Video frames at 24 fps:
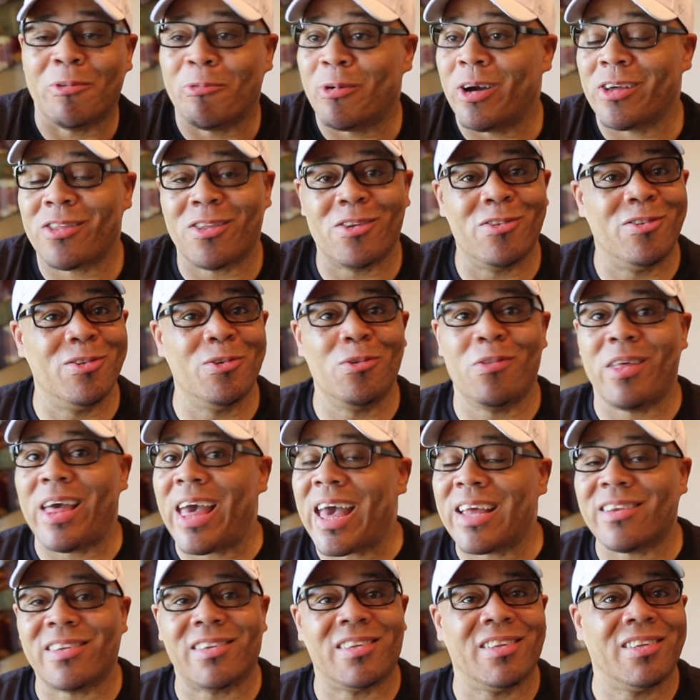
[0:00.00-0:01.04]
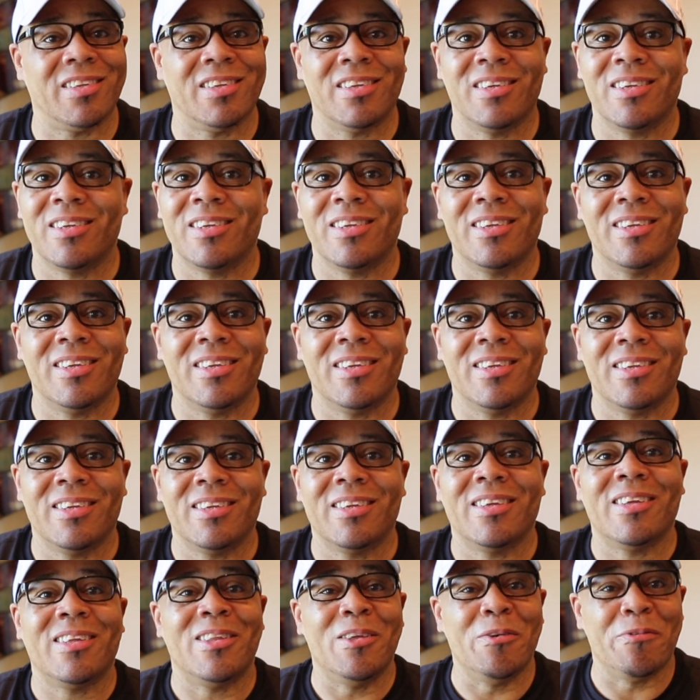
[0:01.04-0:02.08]
And once you do that,
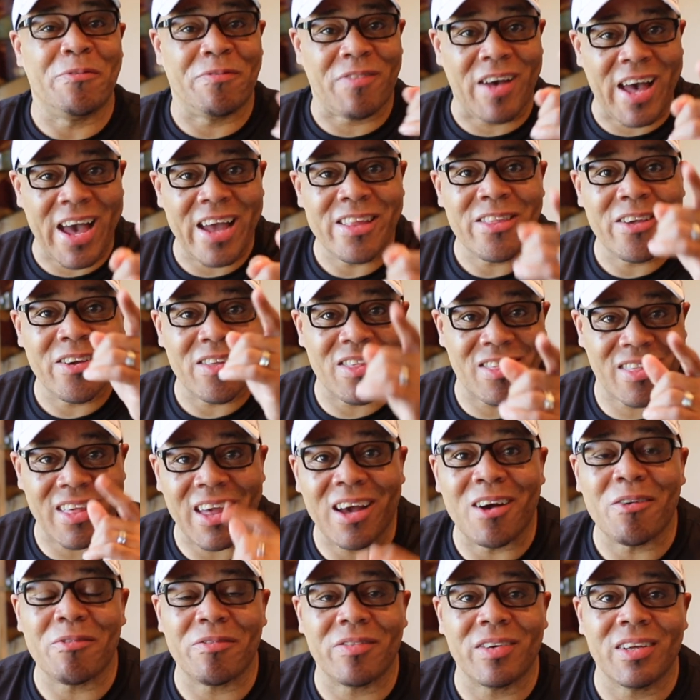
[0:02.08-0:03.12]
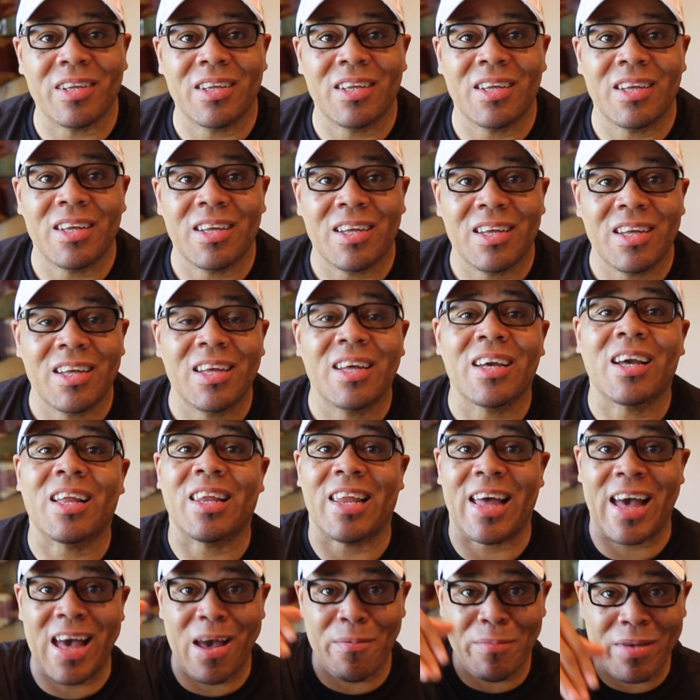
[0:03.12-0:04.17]
you find yourself
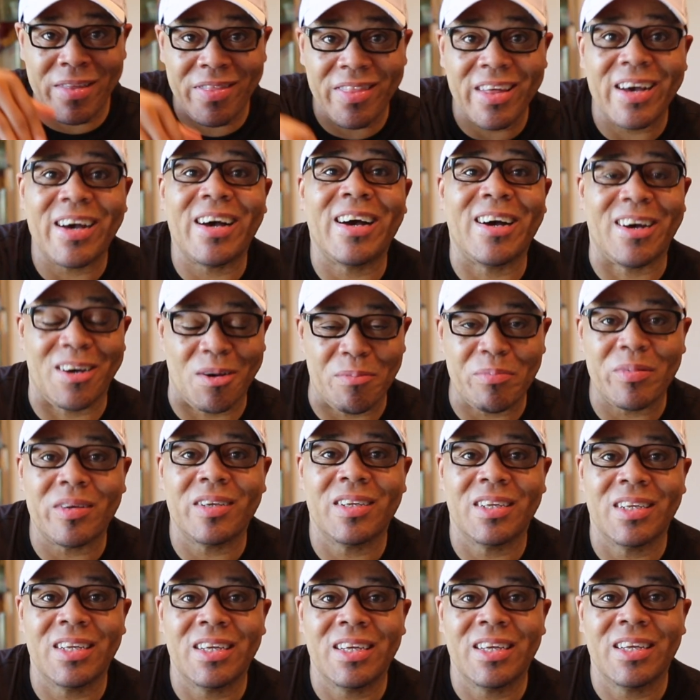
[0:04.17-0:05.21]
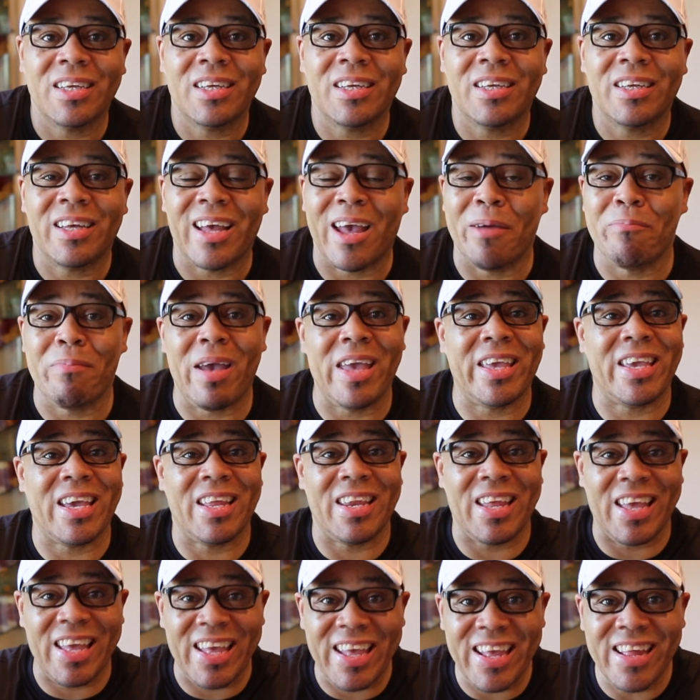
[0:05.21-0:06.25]
climbing the hump and
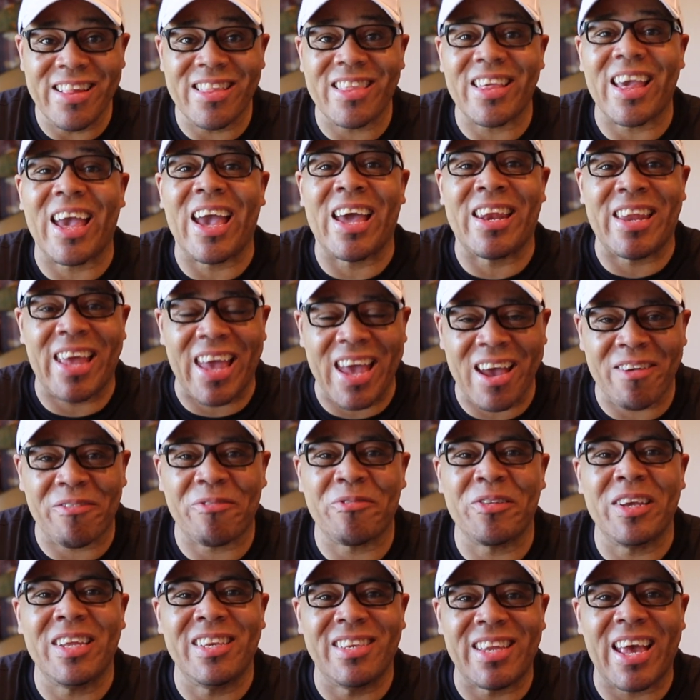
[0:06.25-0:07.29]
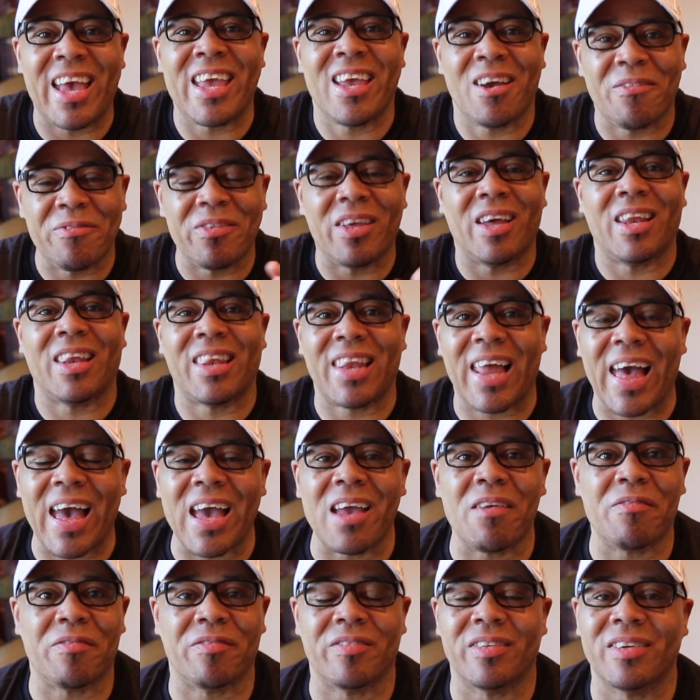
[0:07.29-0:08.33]
making each and every day of your
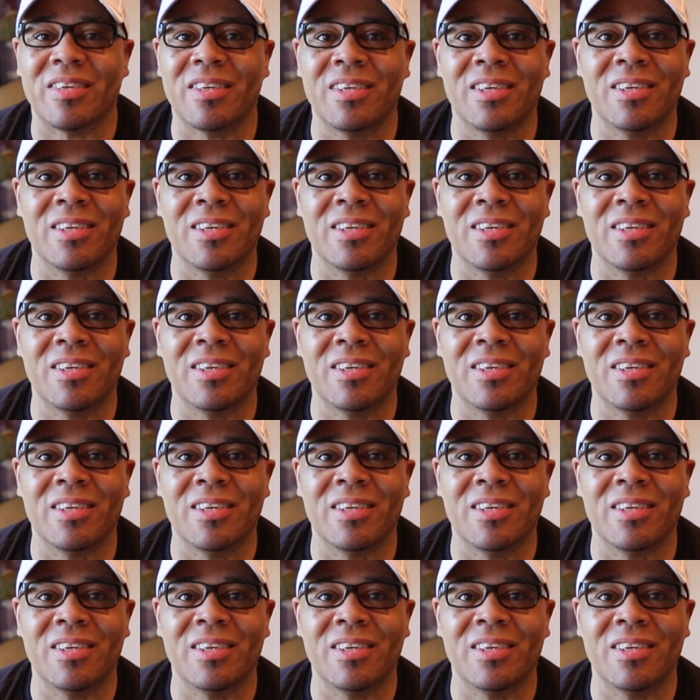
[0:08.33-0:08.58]
life